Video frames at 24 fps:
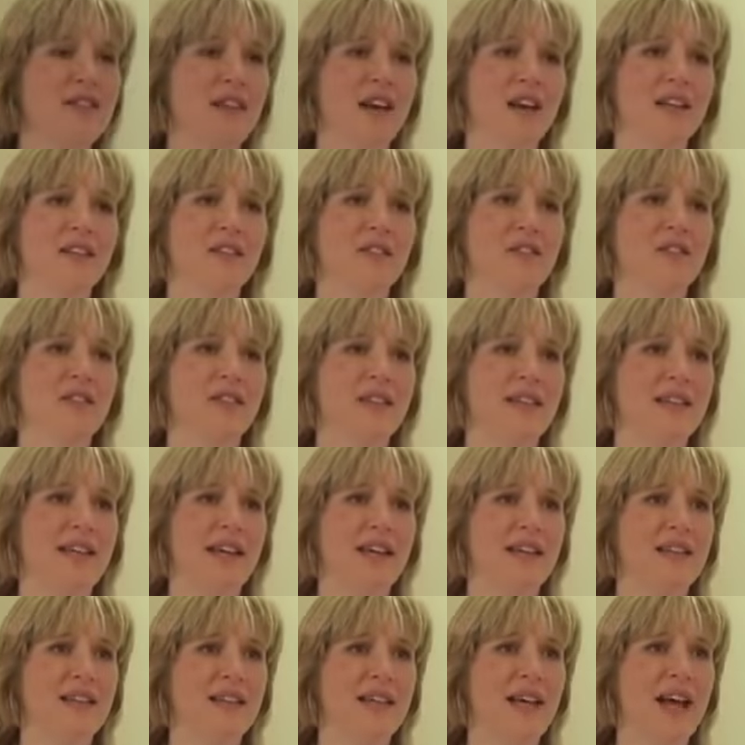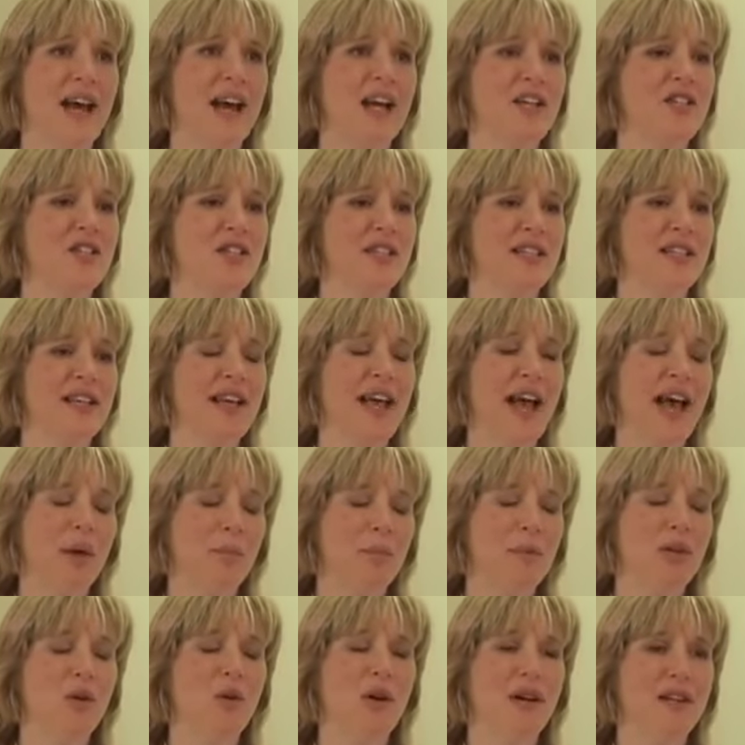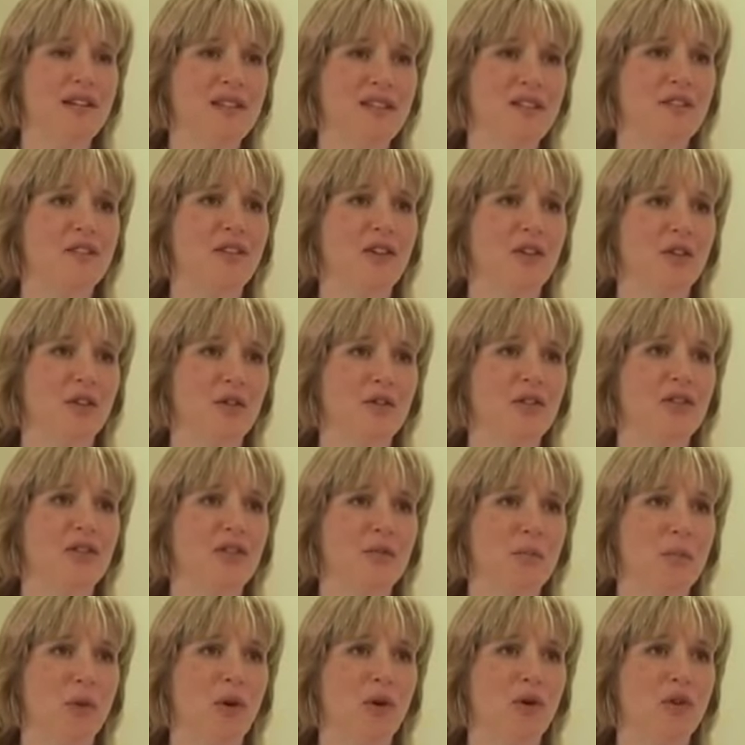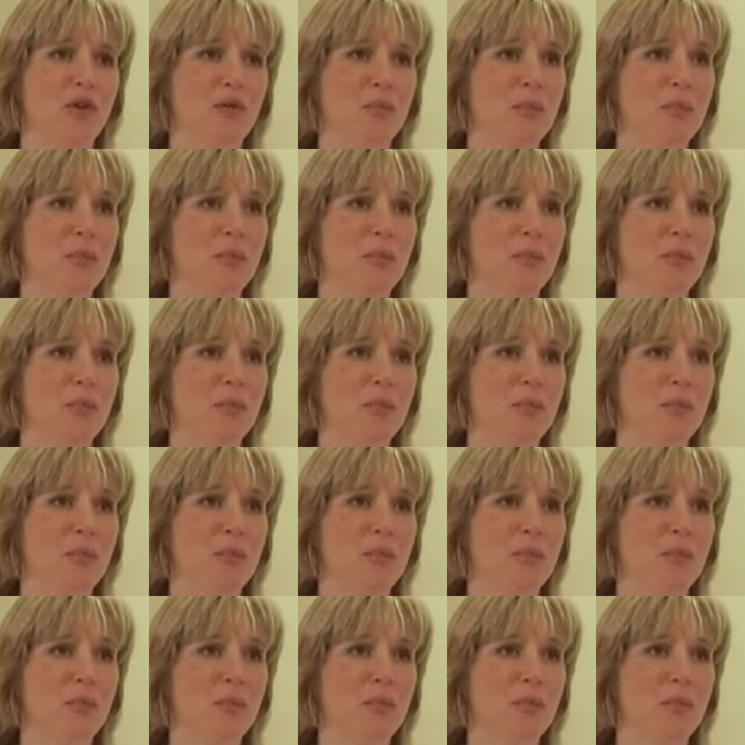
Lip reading: signs of CKD actually can be quite difficult to spot